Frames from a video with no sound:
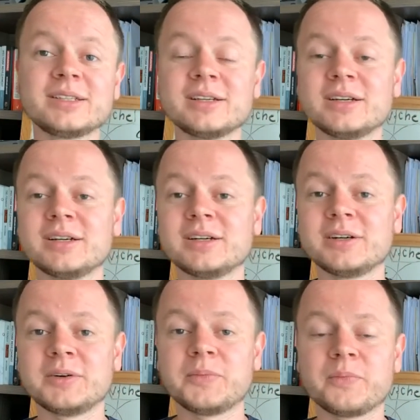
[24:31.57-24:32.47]

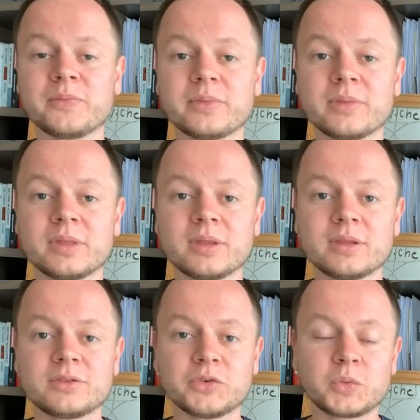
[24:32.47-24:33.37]
So
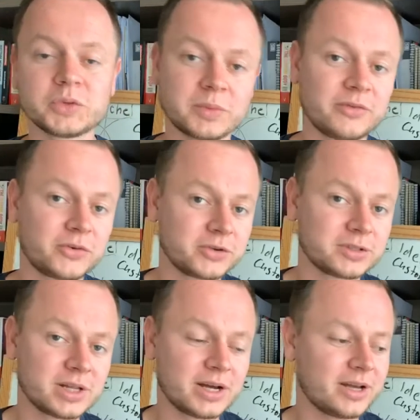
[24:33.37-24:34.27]
it was my first
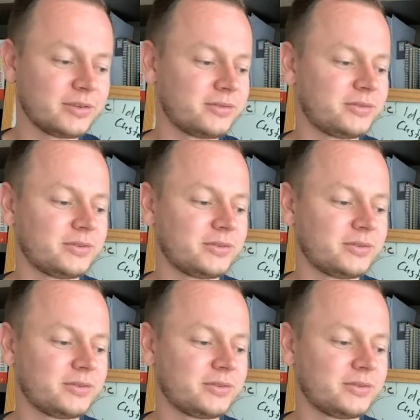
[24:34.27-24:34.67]
live.